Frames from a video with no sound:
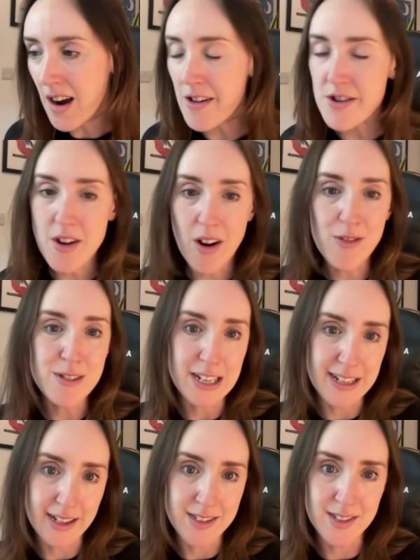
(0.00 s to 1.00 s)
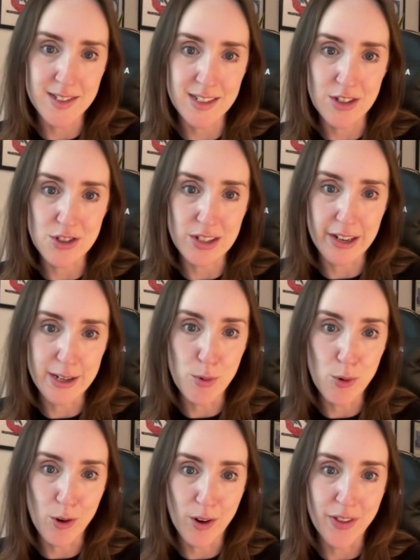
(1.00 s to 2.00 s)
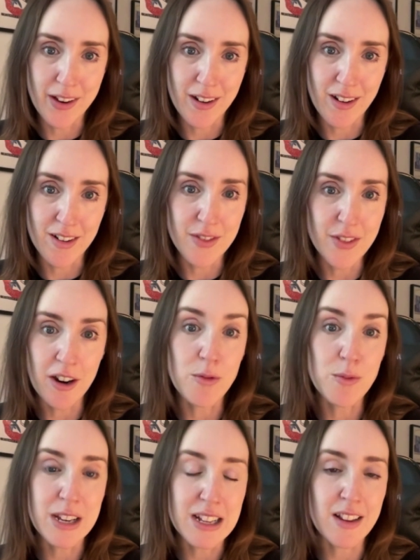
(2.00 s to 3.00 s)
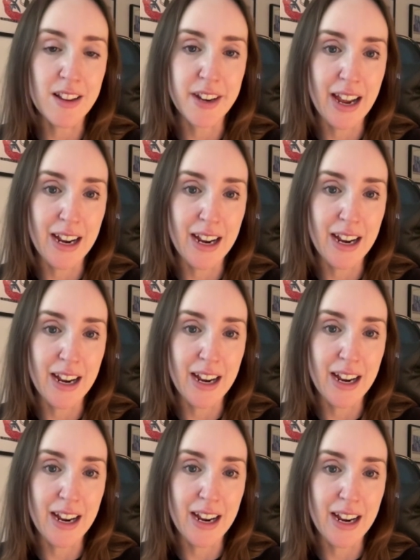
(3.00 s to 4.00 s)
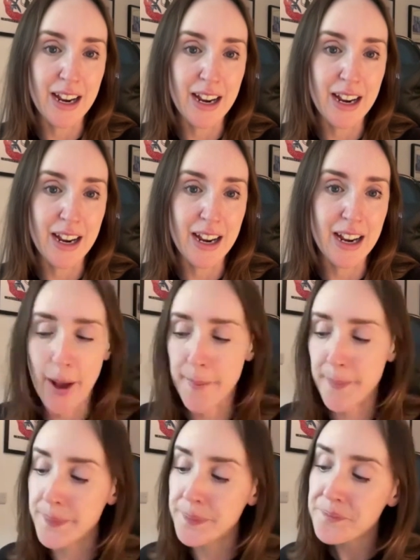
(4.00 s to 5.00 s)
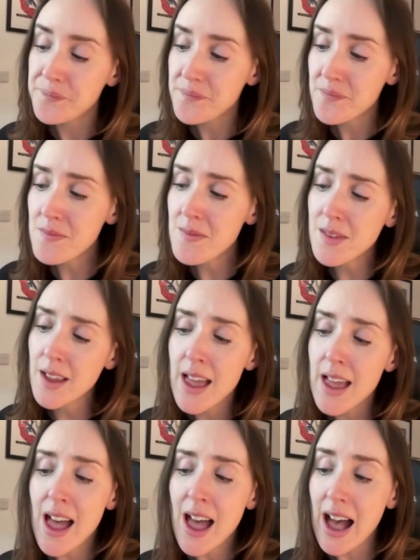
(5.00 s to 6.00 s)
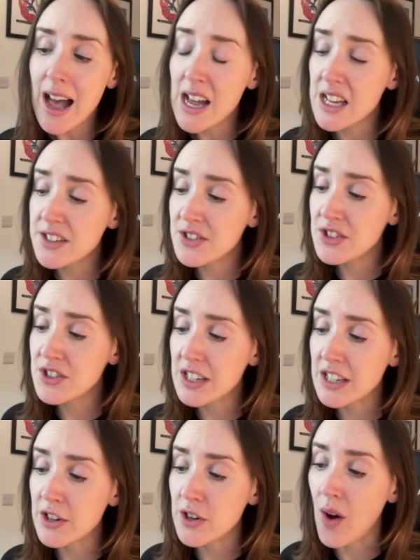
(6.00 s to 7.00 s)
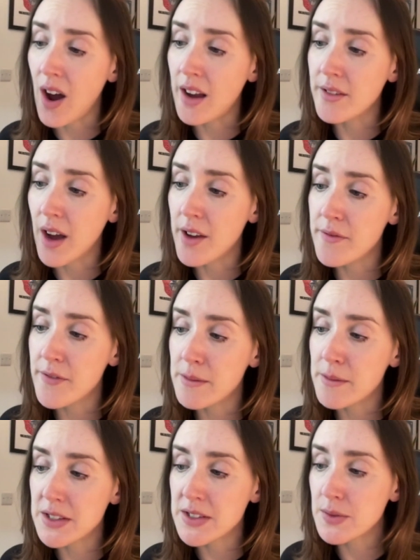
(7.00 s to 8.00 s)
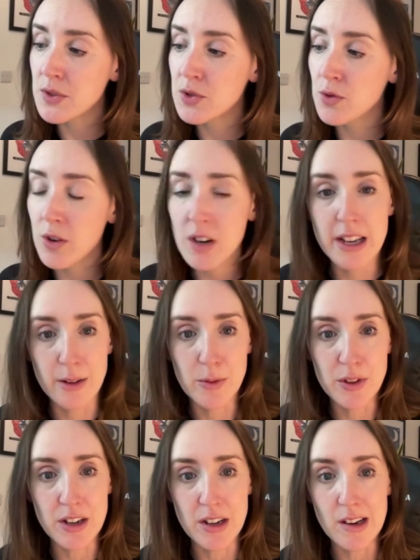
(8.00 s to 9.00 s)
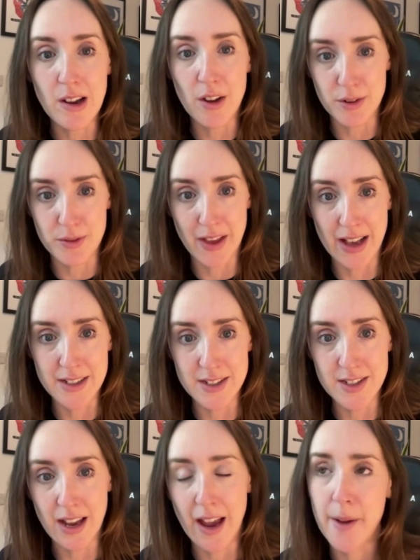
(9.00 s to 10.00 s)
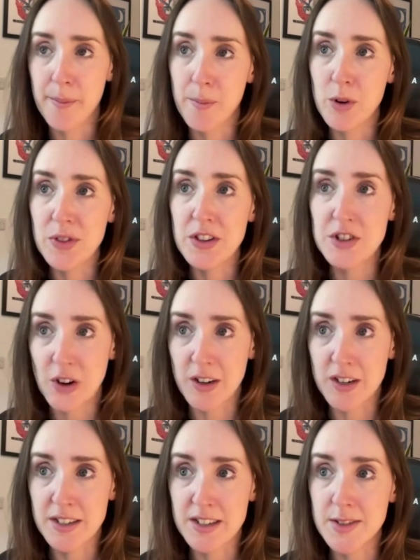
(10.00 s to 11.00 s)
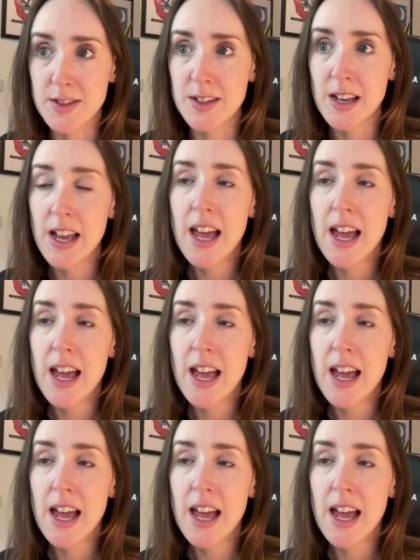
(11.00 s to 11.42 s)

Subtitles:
are not really existential anymore. They are real and actual fears. And I found myself struggling with a lot of that, with the darkness